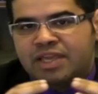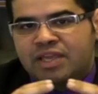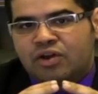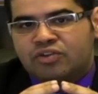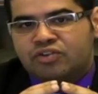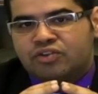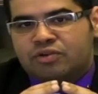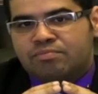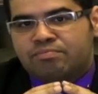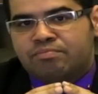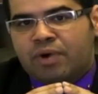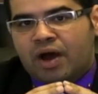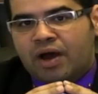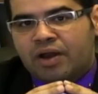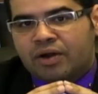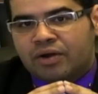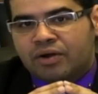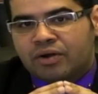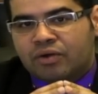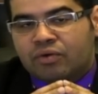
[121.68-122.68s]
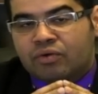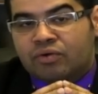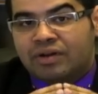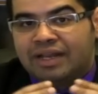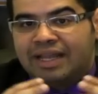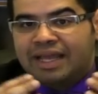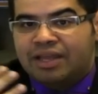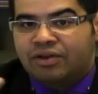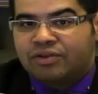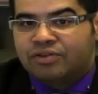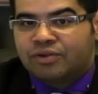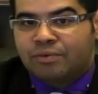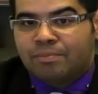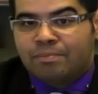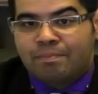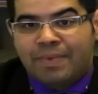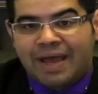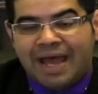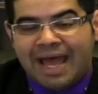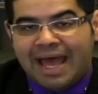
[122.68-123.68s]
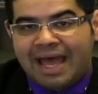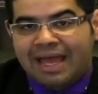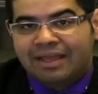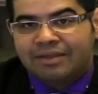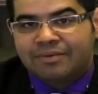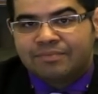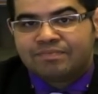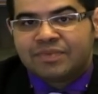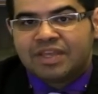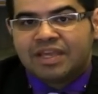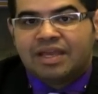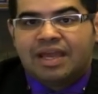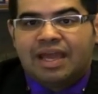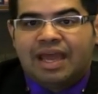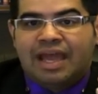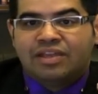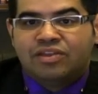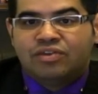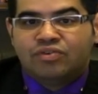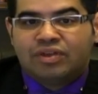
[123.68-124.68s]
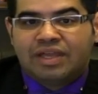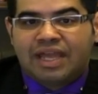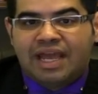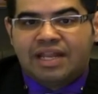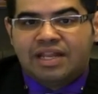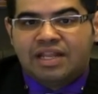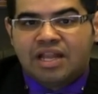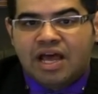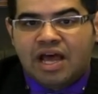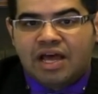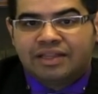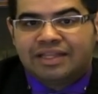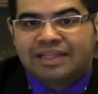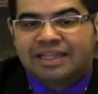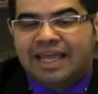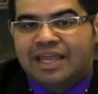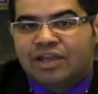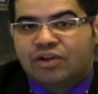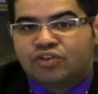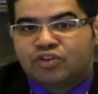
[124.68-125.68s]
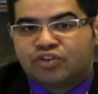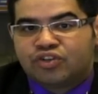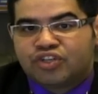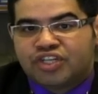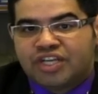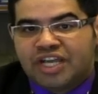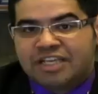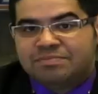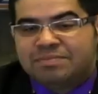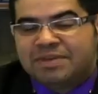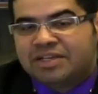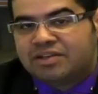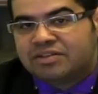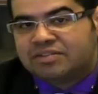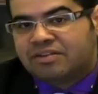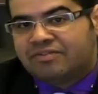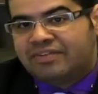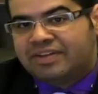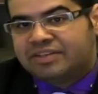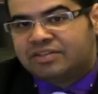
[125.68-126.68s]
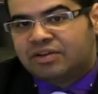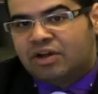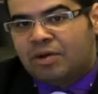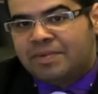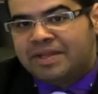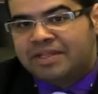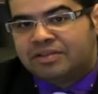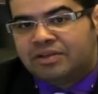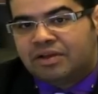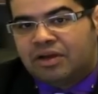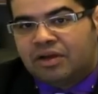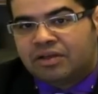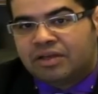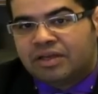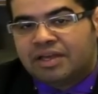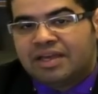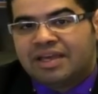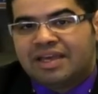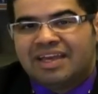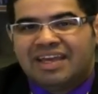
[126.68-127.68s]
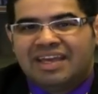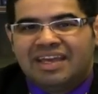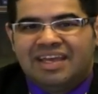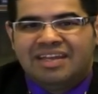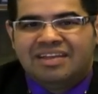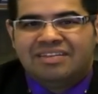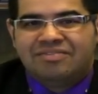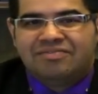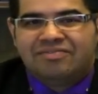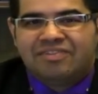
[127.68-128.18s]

be on your buttock or lay on your back, and you cannot lay on your chest because of a tummy tuck, it is